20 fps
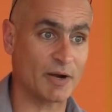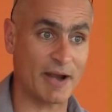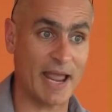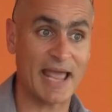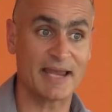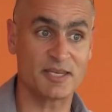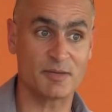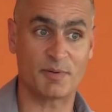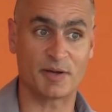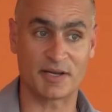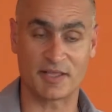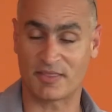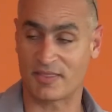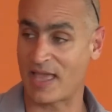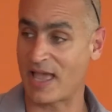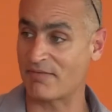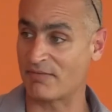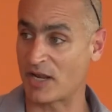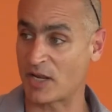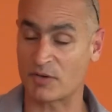antibodies
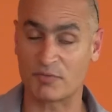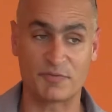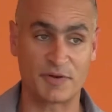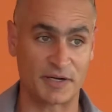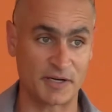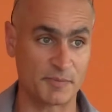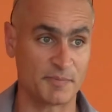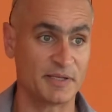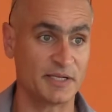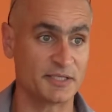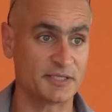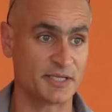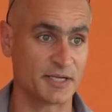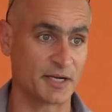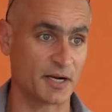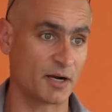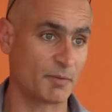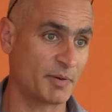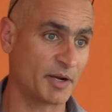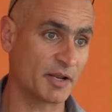have a lot of variability,
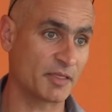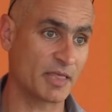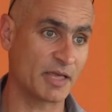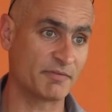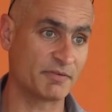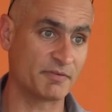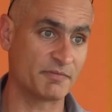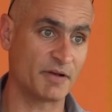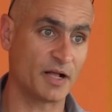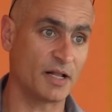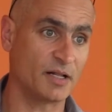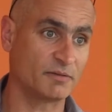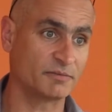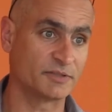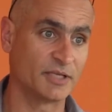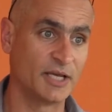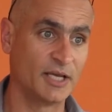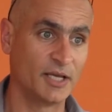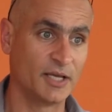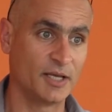and our bodies have
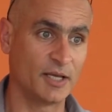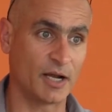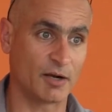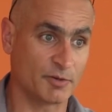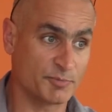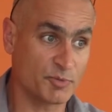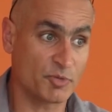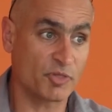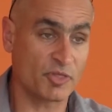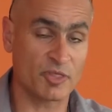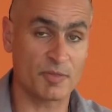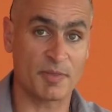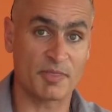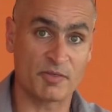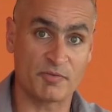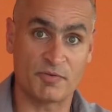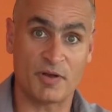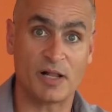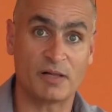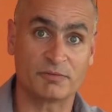evolved, our immune system has
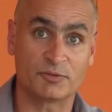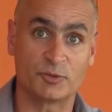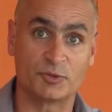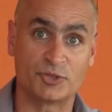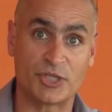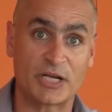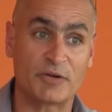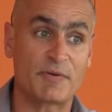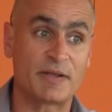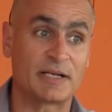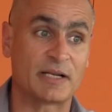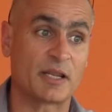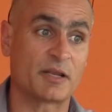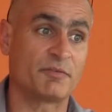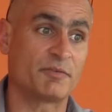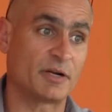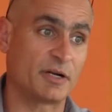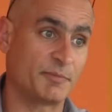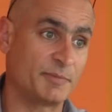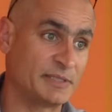evolved to generate a lot
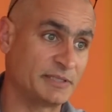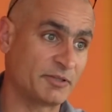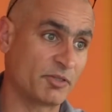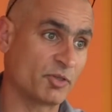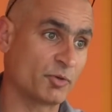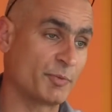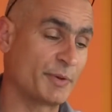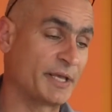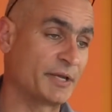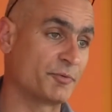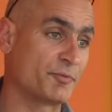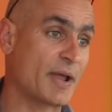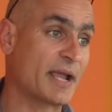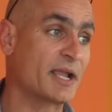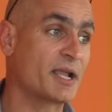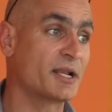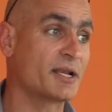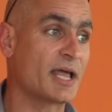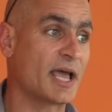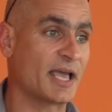of variability so we can
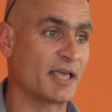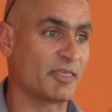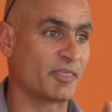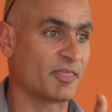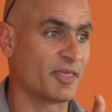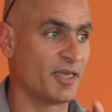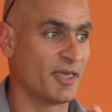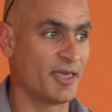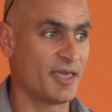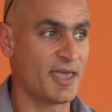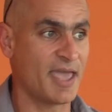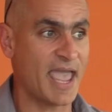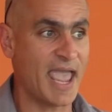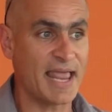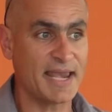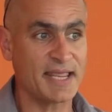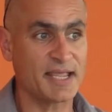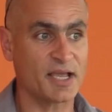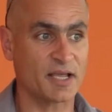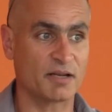recognize
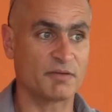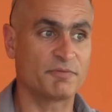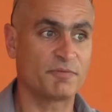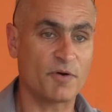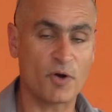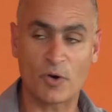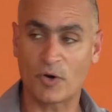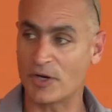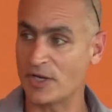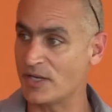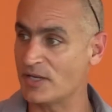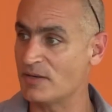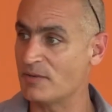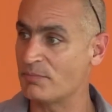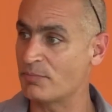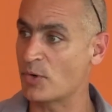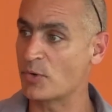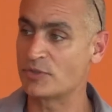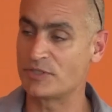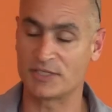any kind of foreign
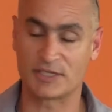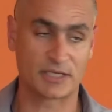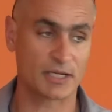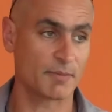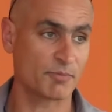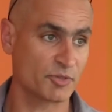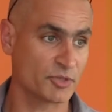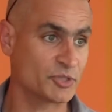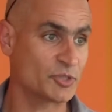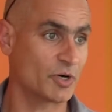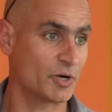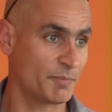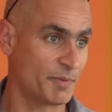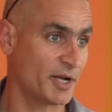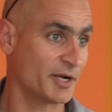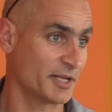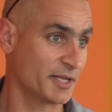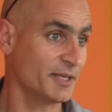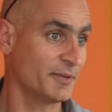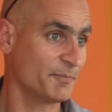protein that comes into our
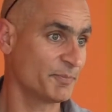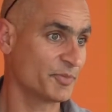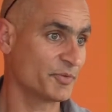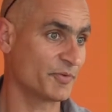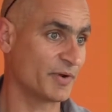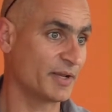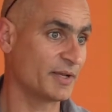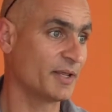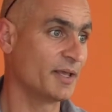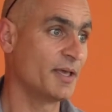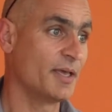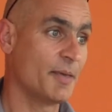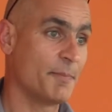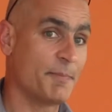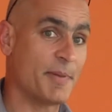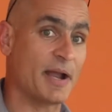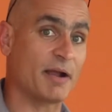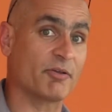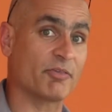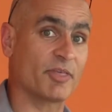body, right?
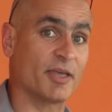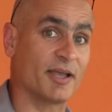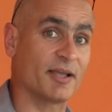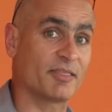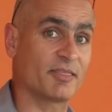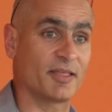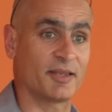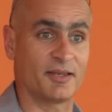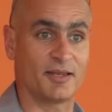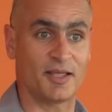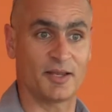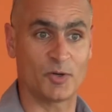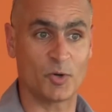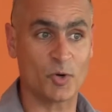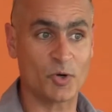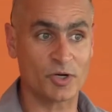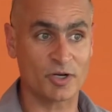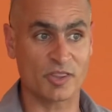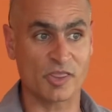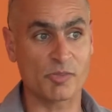Parasites and
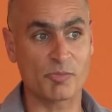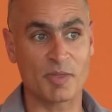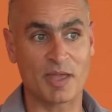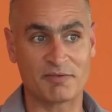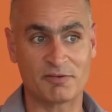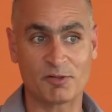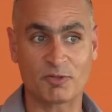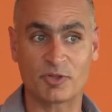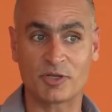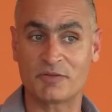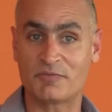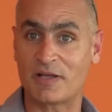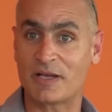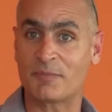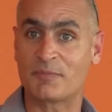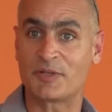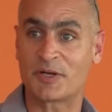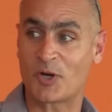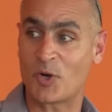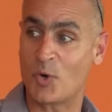organisms have also
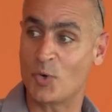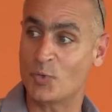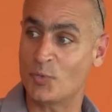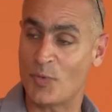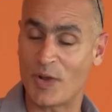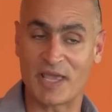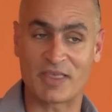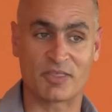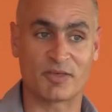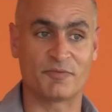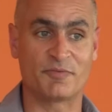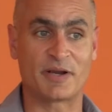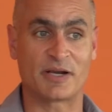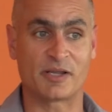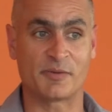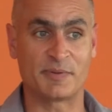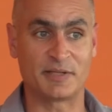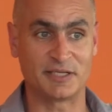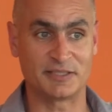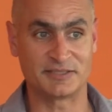developed their own ways of
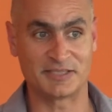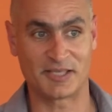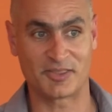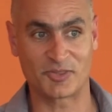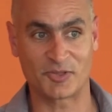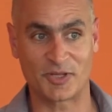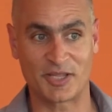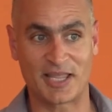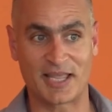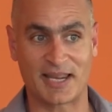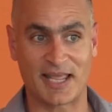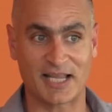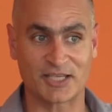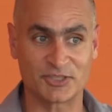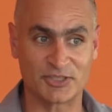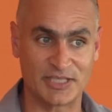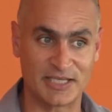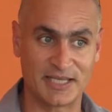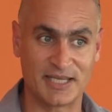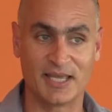variability so they can
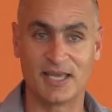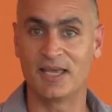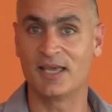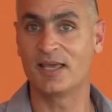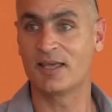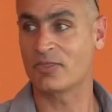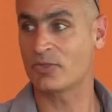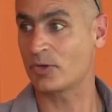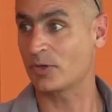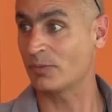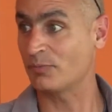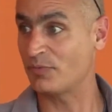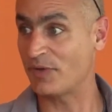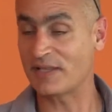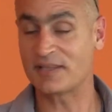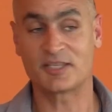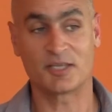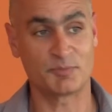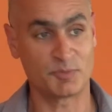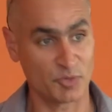actually
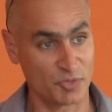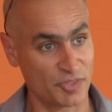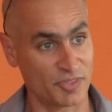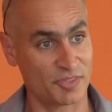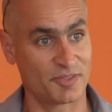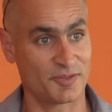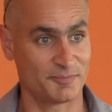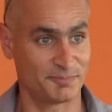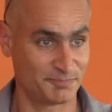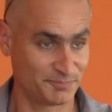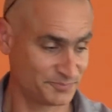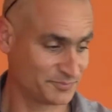circumvent the immune system,